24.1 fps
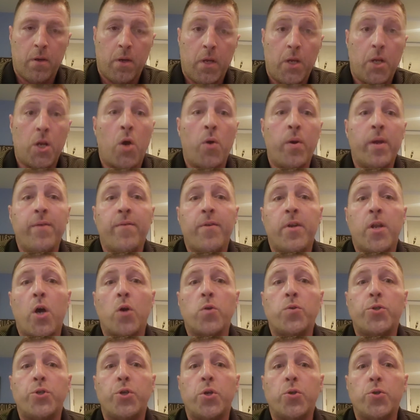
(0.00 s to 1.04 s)
Even though
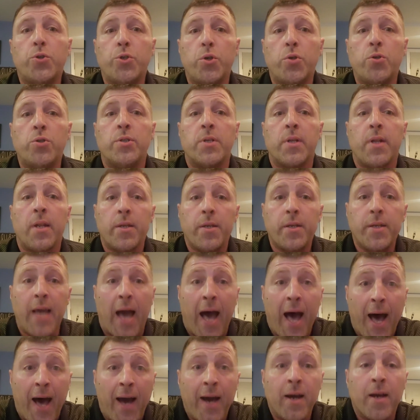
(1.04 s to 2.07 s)
Juju's
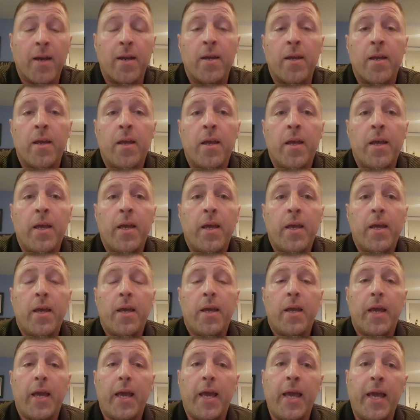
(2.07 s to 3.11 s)
young,
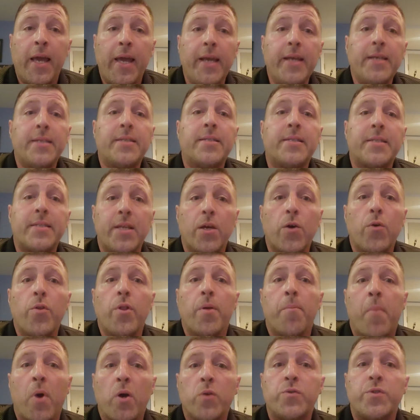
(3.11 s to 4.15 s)
he's still
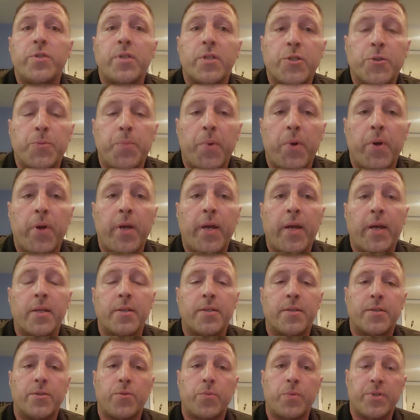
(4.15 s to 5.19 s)
the most
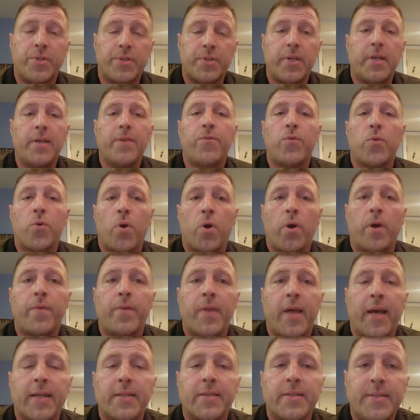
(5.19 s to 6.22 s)
experienced receiver on
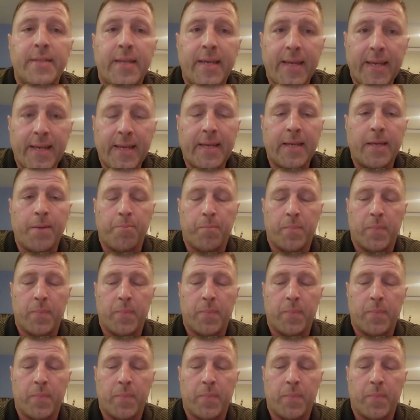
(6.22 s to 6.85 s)
that team.